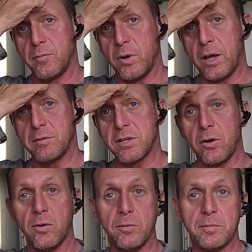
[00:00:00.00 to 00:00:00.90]
when I was at
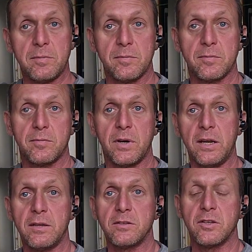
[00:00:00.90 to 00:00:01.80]
home,
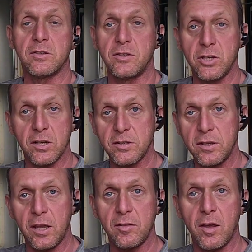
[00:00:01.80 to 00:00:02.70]
right? Just
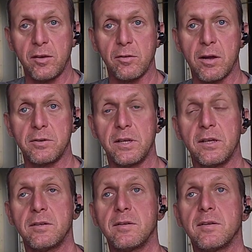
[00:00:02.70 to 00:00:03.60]
to get that grounding
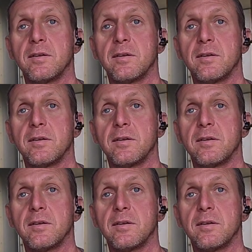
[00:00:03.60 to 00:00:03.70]
in.